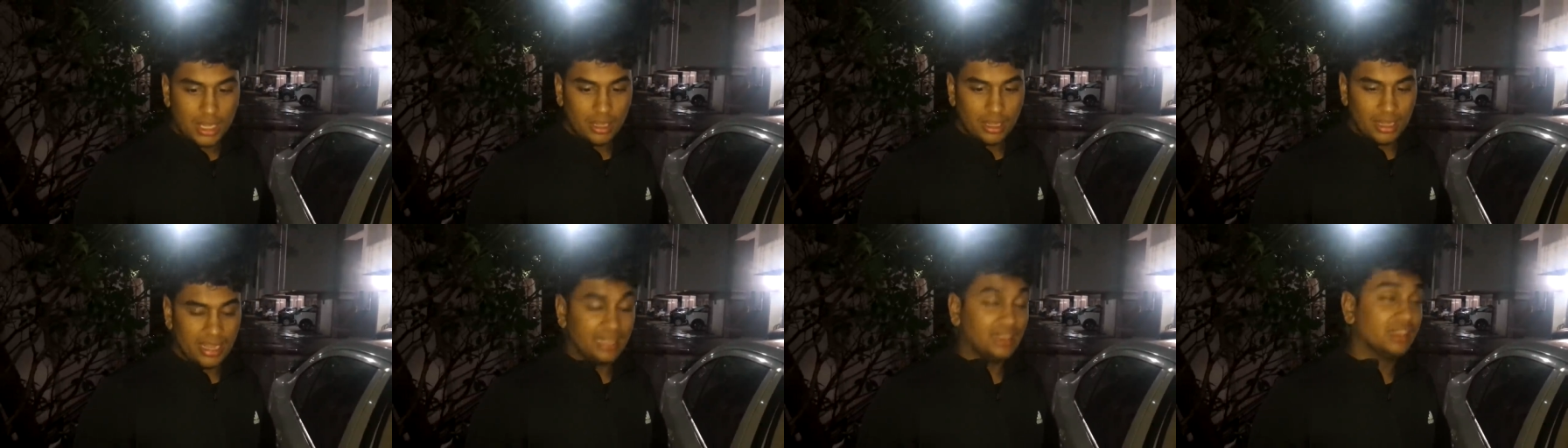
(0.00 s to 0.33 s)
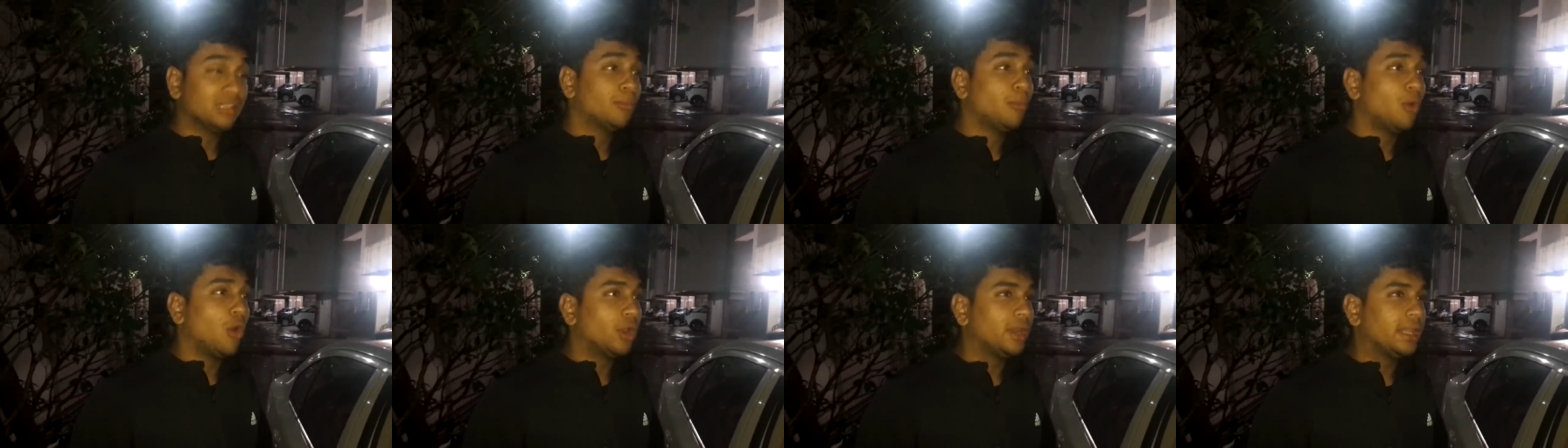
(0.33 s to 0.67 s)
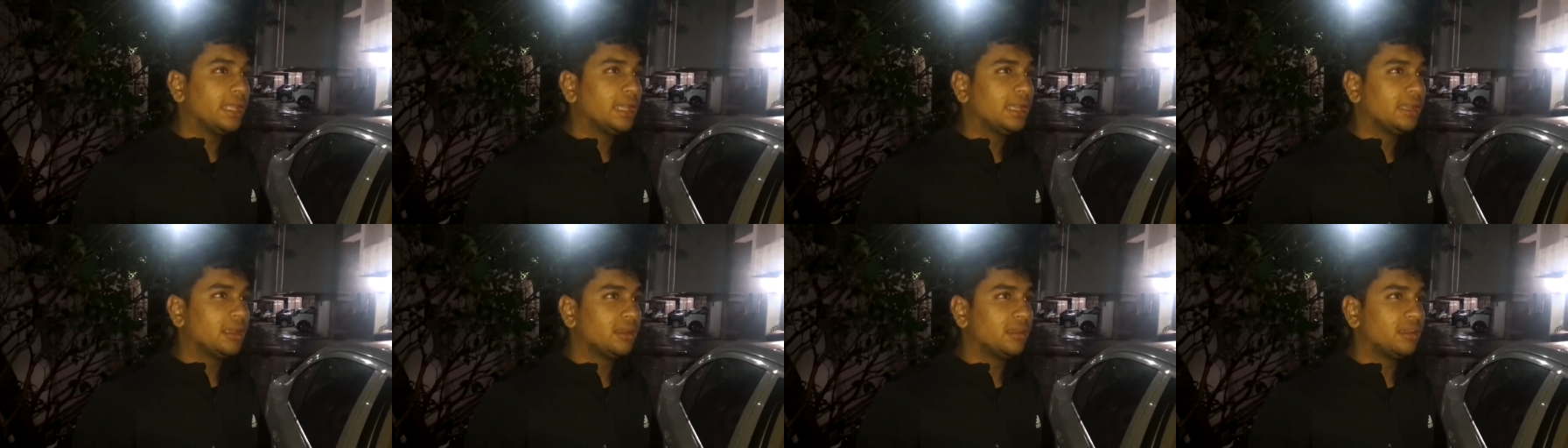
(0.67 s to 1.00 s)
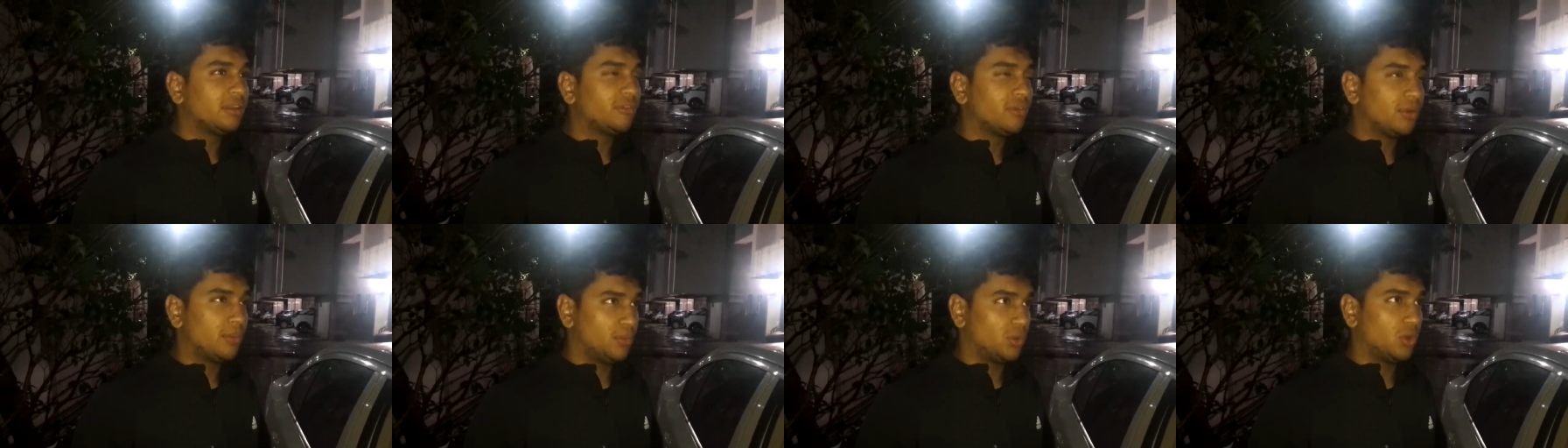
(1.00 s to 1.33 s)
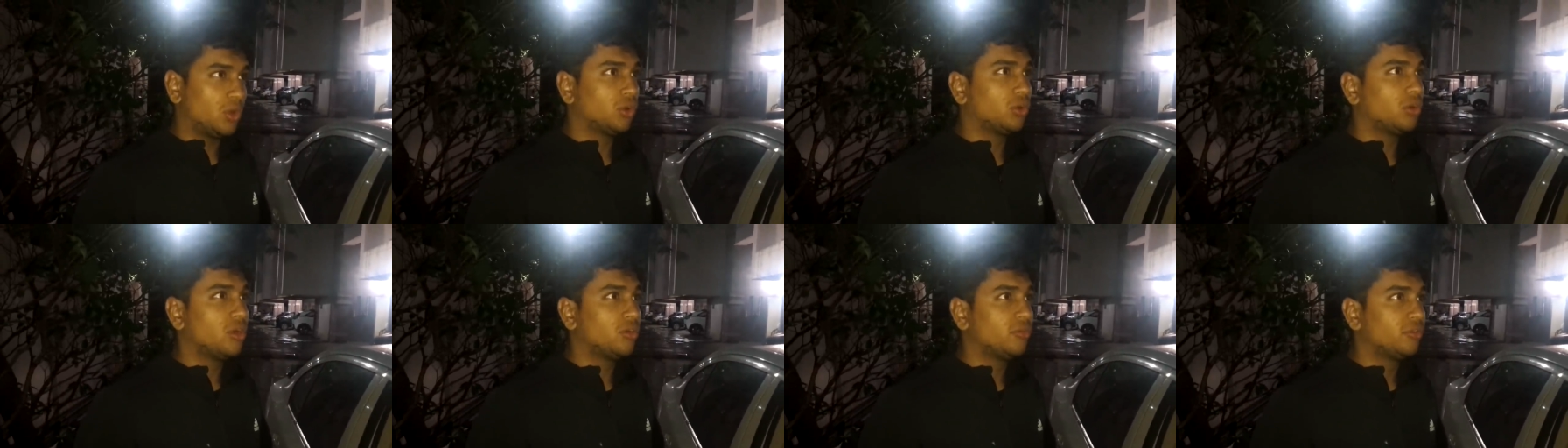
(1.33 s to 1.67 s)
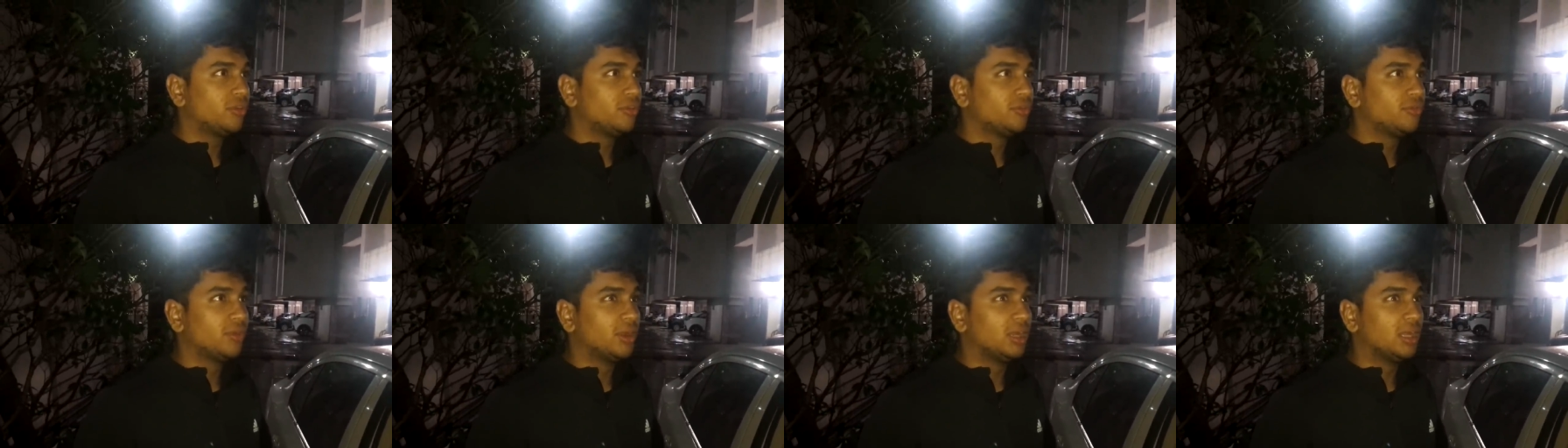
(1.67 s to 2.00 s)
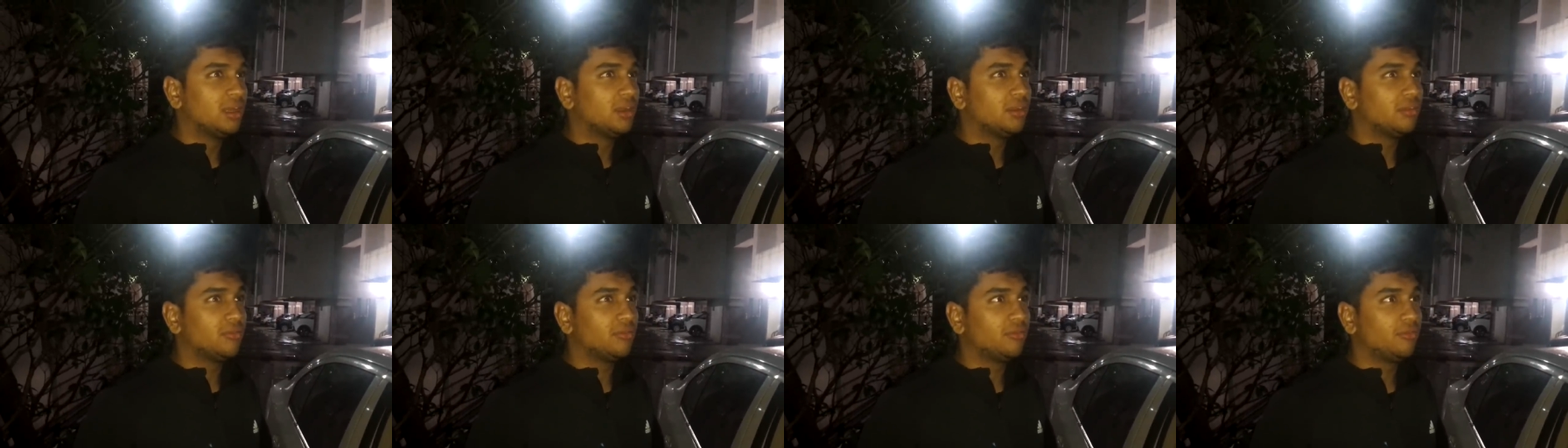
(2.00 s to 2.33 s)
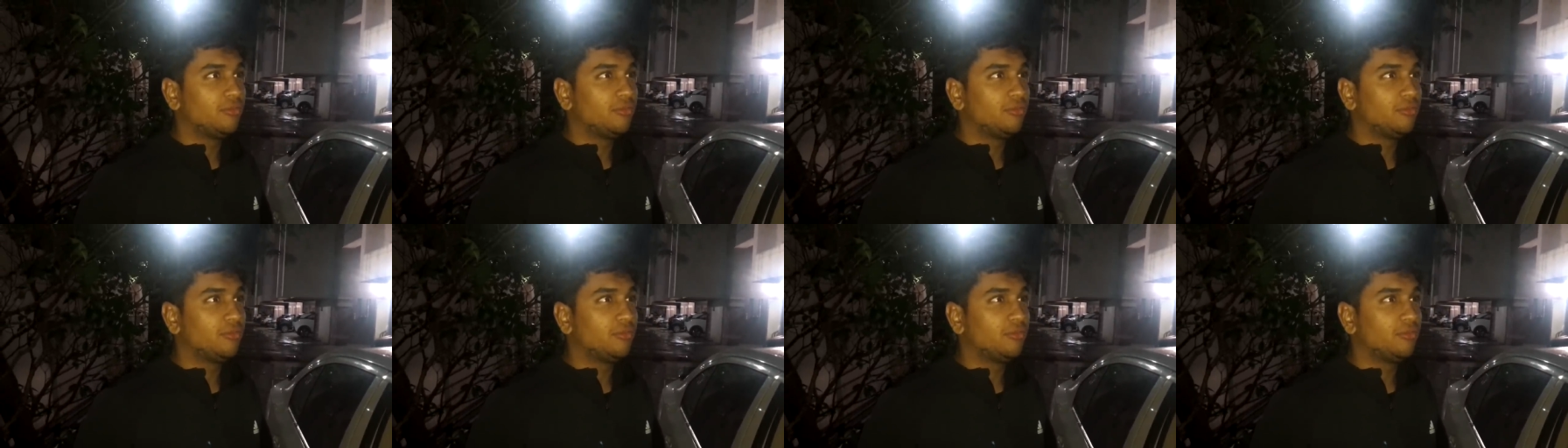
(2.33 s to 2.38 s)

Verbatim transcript: In the morning, if I'm not wrong, we filled